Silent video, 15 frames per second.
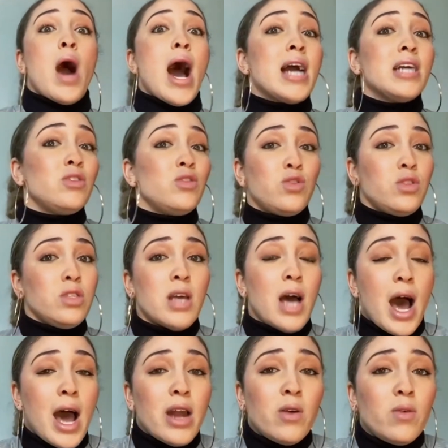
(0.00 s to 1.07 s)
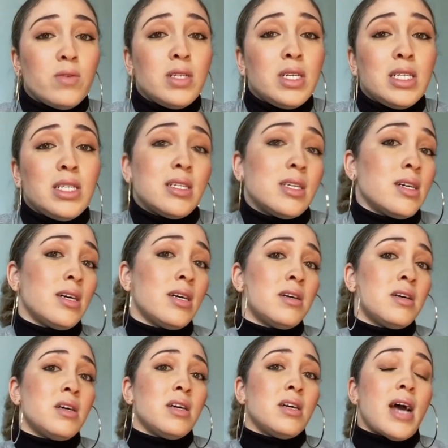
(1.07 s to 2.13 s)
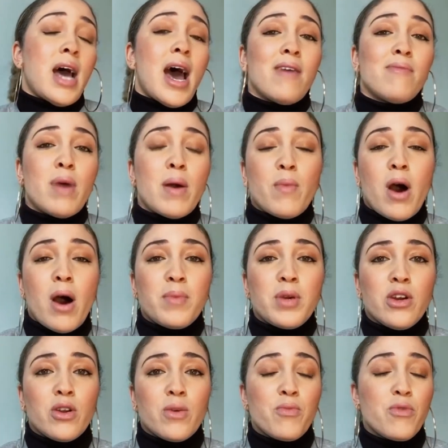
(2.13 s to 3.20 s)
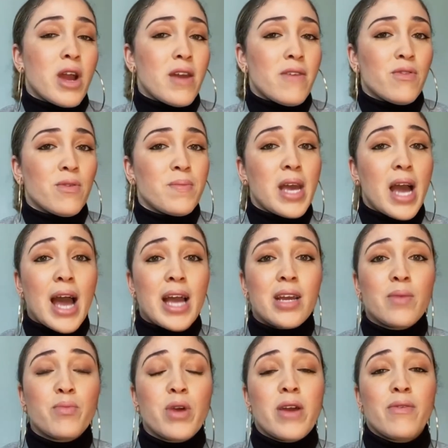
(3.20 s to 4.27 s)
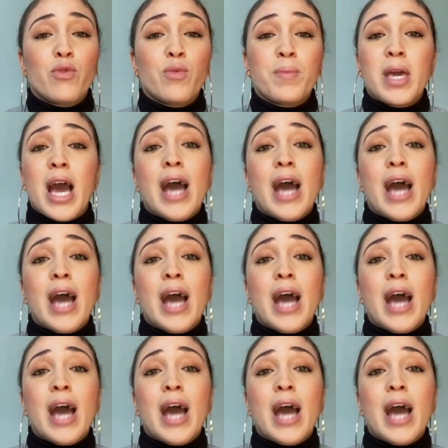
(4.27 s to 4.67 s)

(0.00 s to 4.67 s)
I don't need to have my mom here to pray for me. I can pray for me.